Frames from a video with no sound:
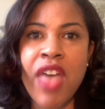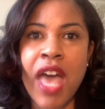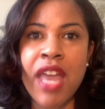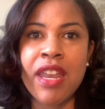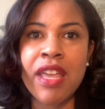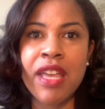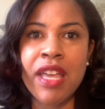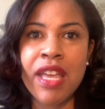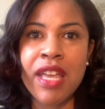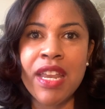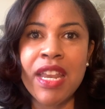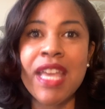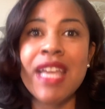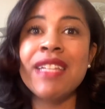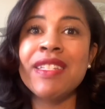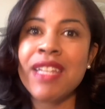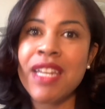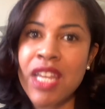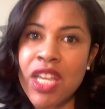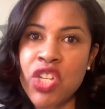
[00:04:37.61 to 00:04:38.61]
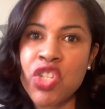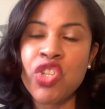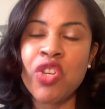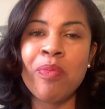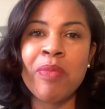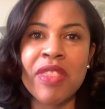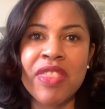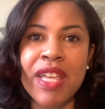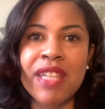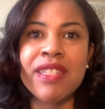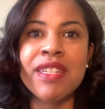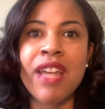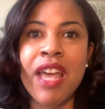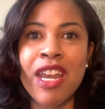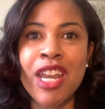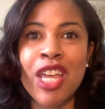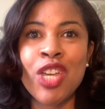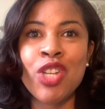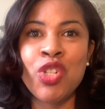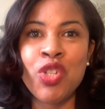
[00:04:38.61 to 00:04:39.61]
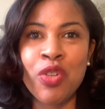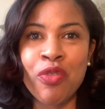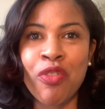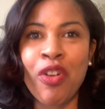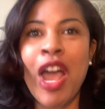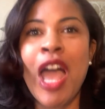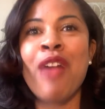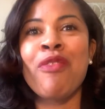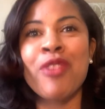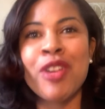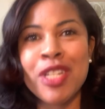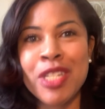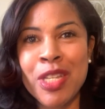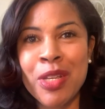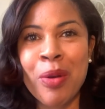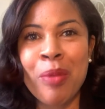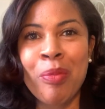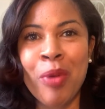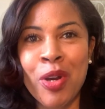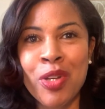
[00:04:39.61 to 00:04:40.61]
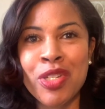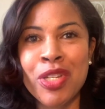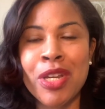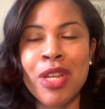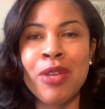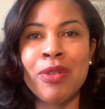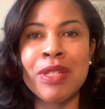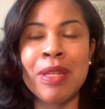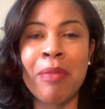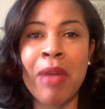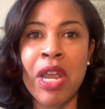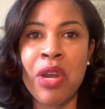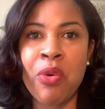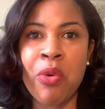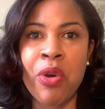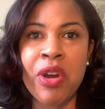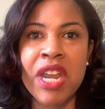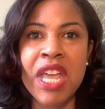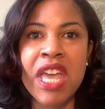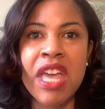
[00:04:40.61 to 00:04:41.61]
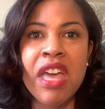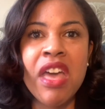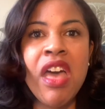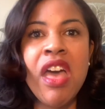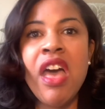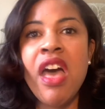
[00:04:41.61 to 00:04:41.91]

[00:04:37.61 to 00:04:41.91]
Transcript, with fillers: that it is an issue but that's not an issue for every single person who's a minority